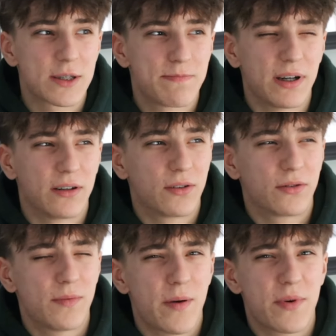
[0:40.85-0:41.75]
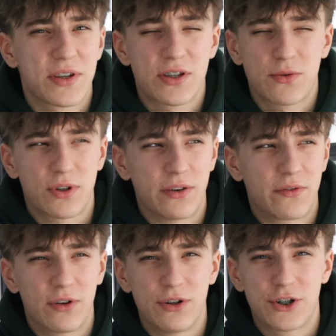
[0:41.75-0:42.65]
but remember this is all done
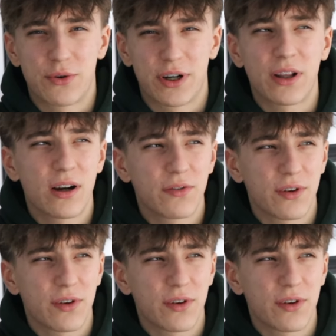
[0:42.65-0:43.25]
for a joke and a laugh,